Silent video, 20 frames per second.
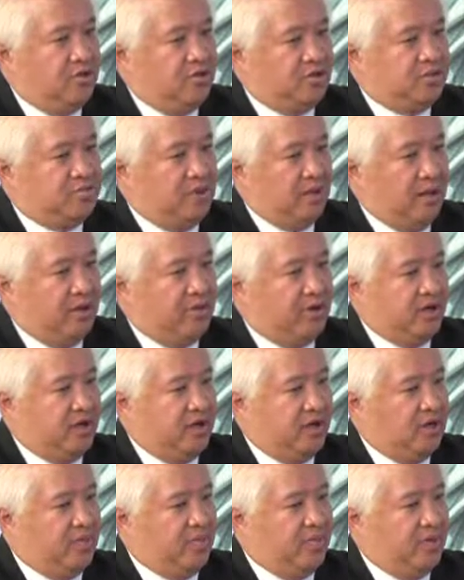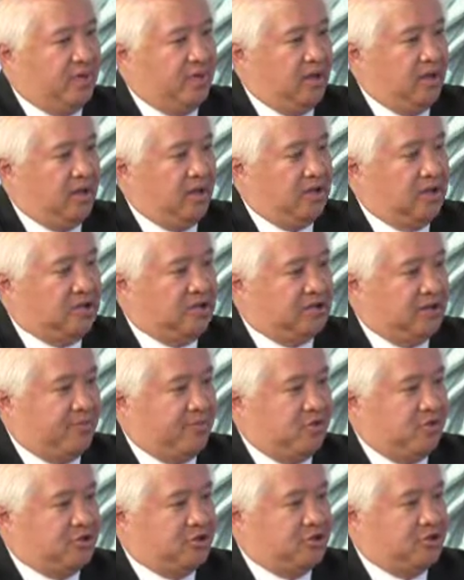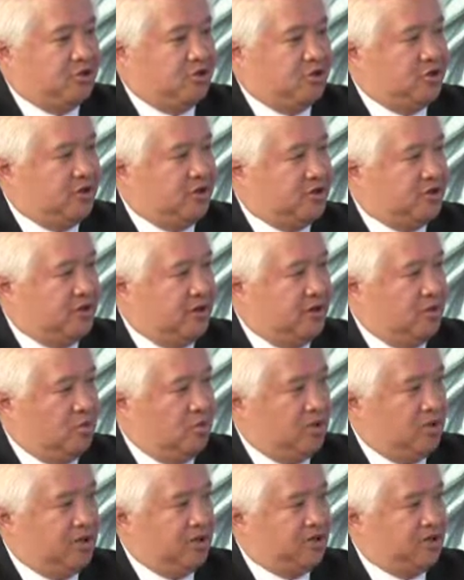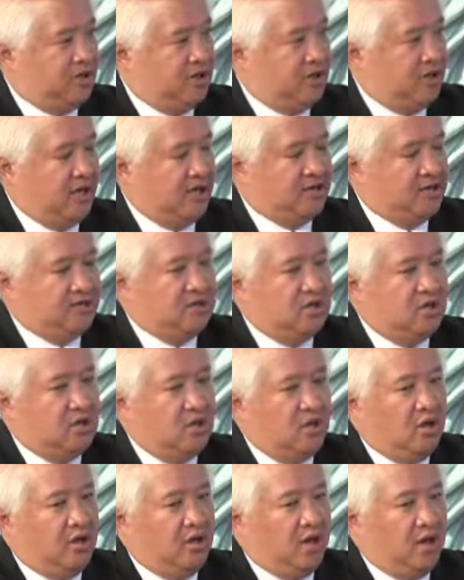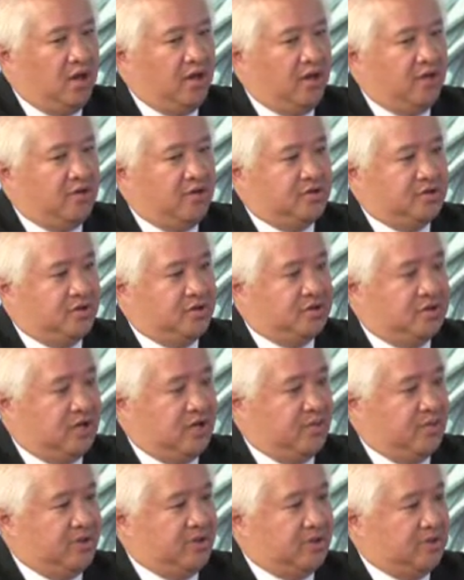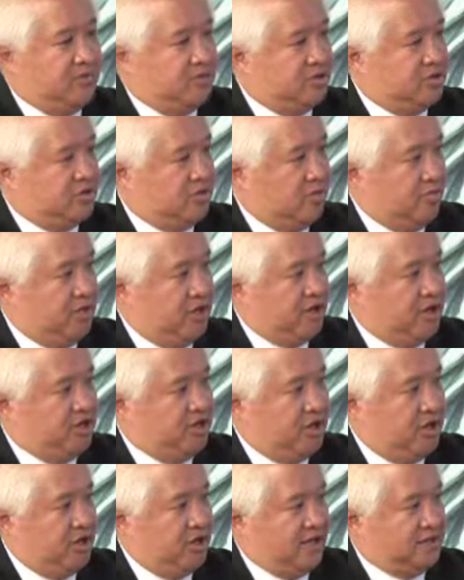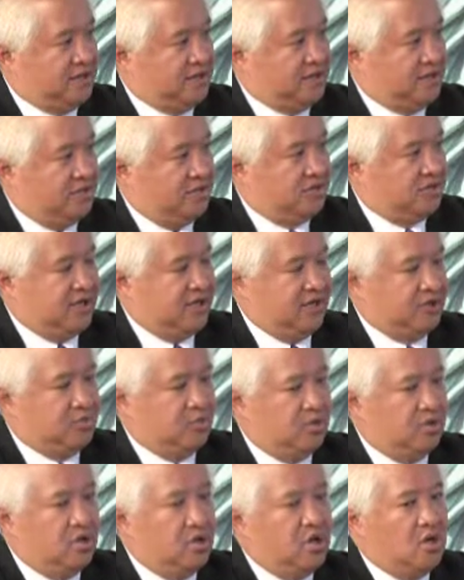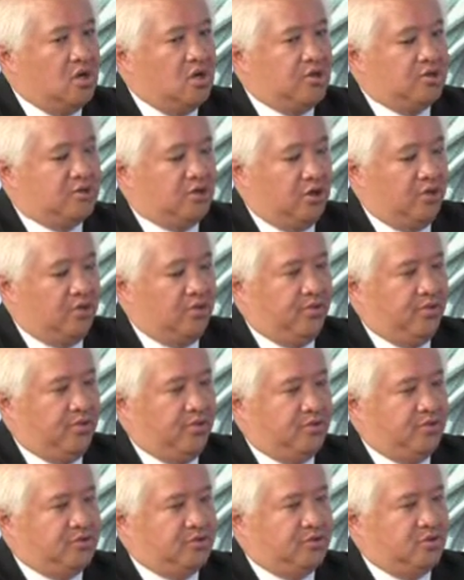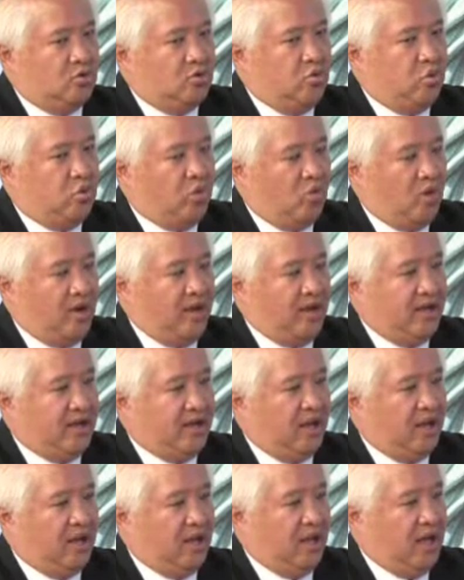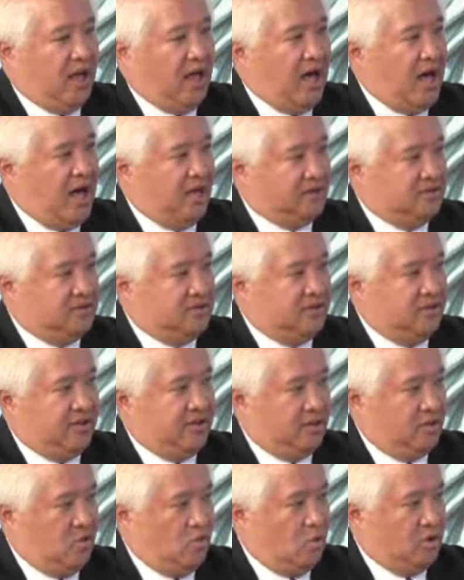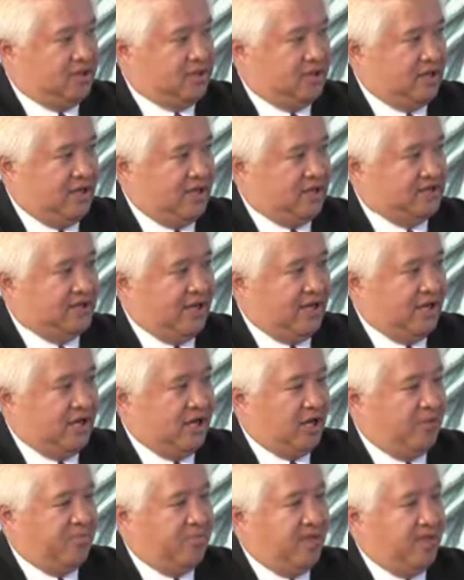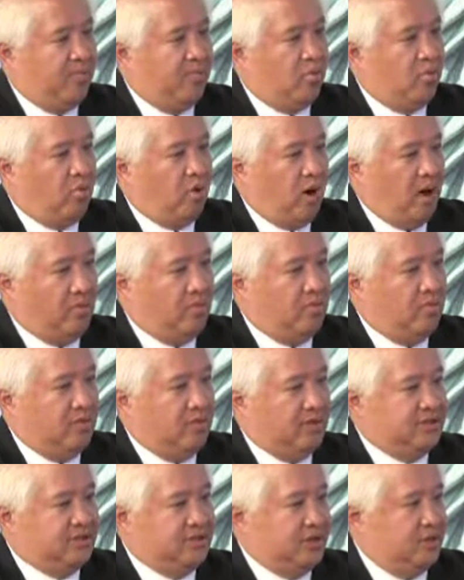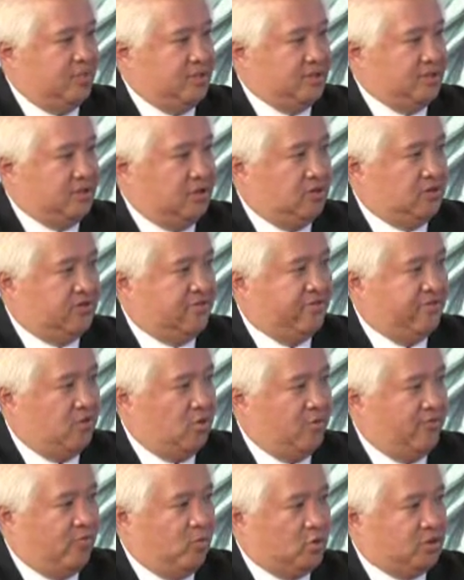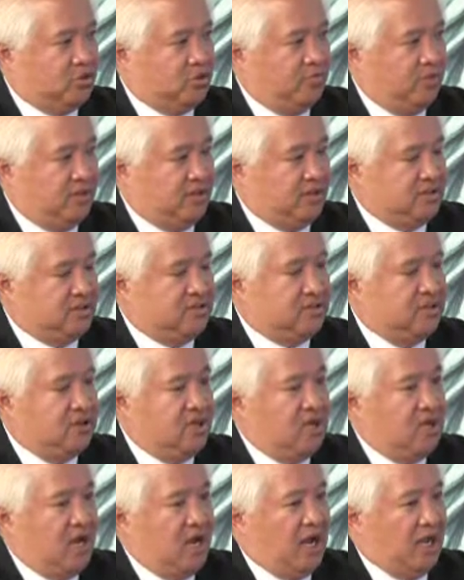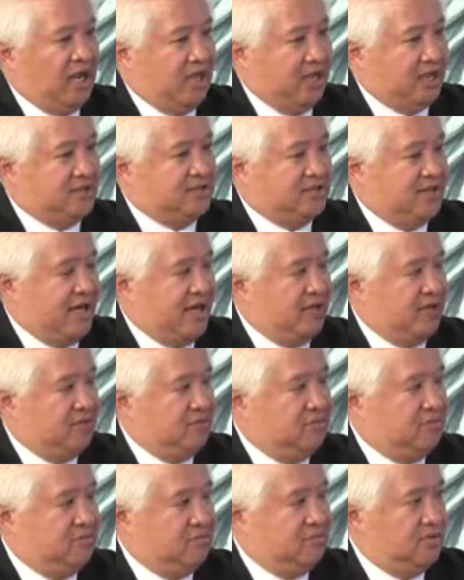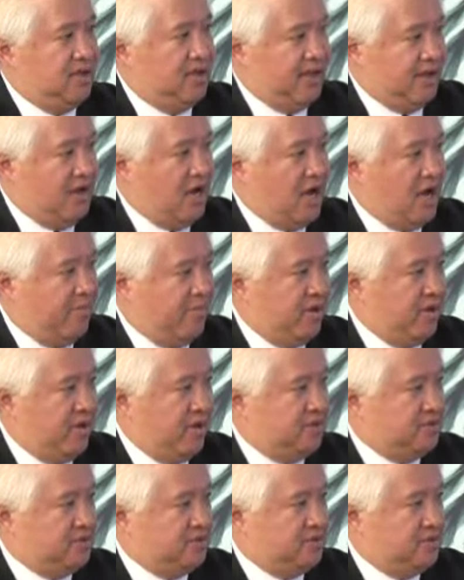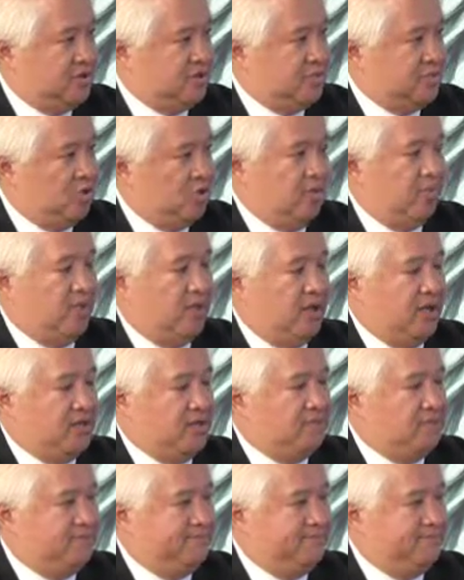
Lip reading: There's probably going to be separation of church and state and religion case. There's also going to be some discrimination cases that are scheduled. So there's quite a lot that the court's going to take up that probably is going to result in 4-4 splits unless that nominee is put in place.